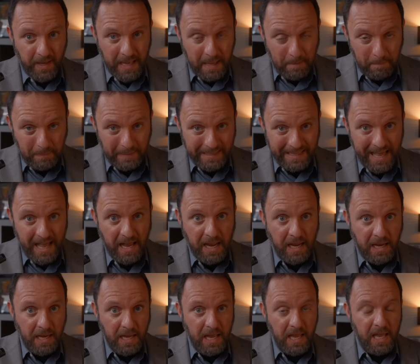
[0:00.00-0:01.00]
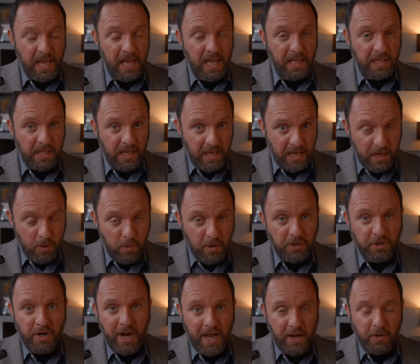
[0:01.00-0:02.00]
implying that he
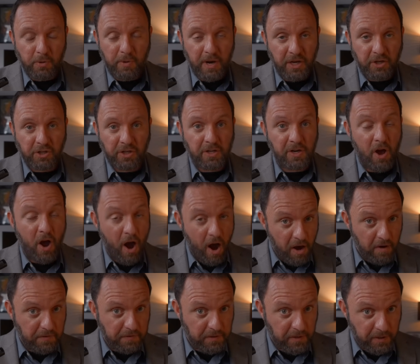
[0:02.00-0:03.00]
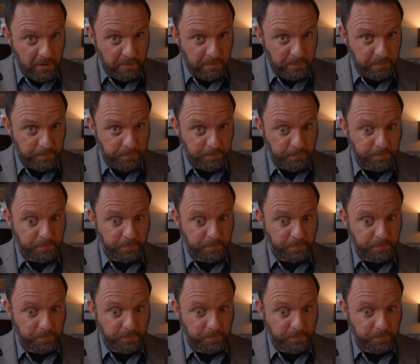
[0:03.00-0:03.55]
went to adoration often